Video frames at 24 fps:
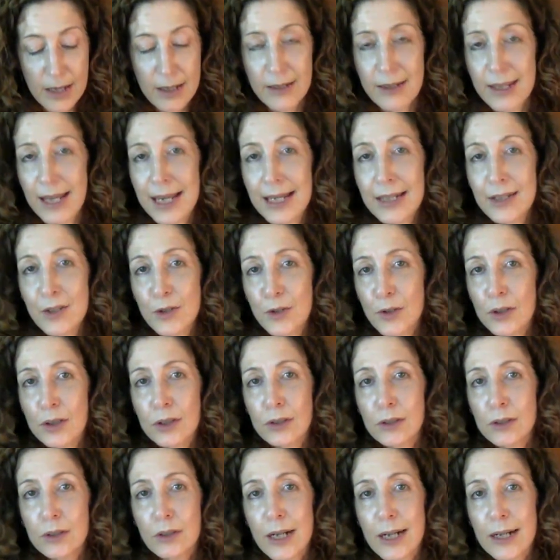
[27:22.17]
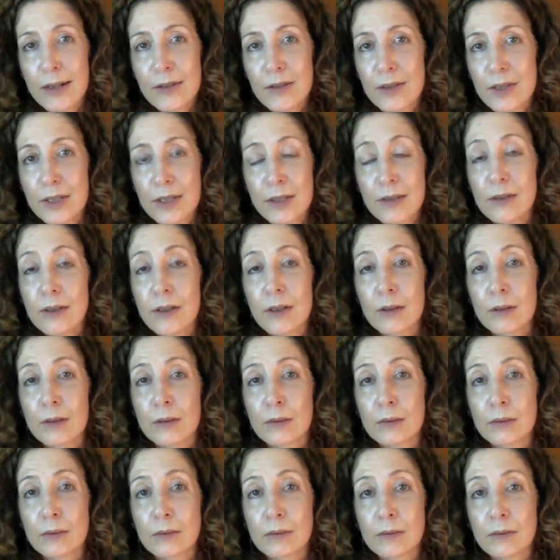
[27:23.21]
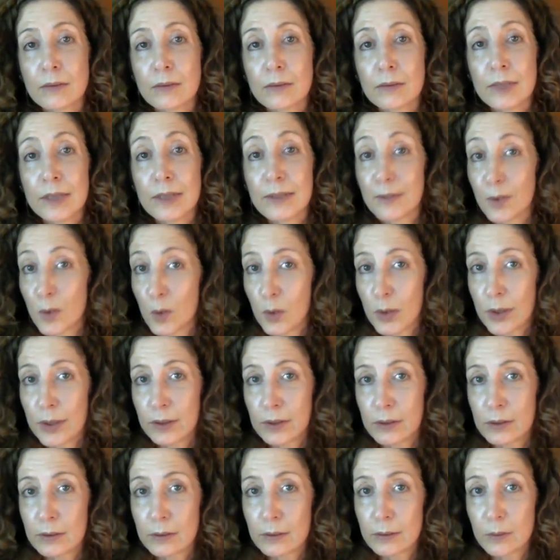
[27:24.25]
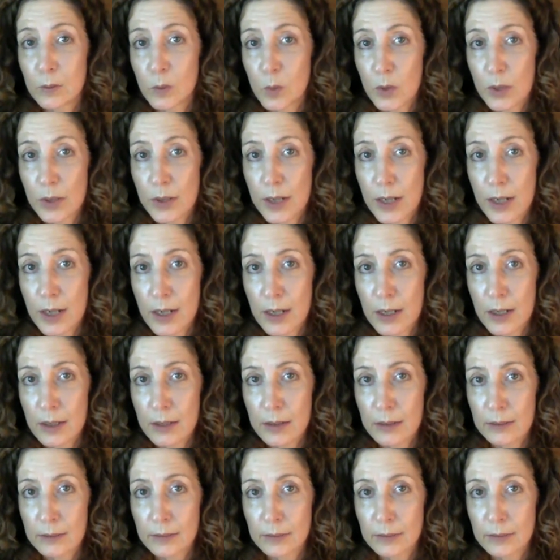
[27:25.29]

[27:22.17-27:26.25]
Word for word: They'd drill ground zero if oil were there.